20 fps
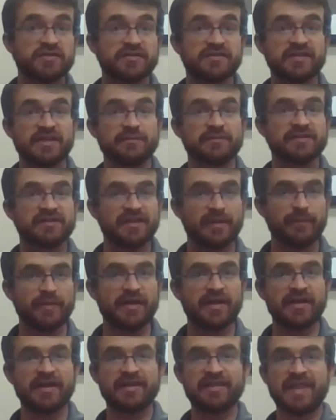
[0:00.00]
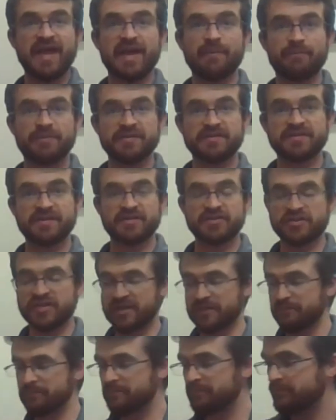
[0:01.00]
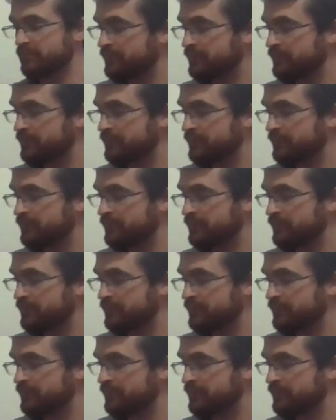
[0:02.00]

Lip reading: seems limited in that position.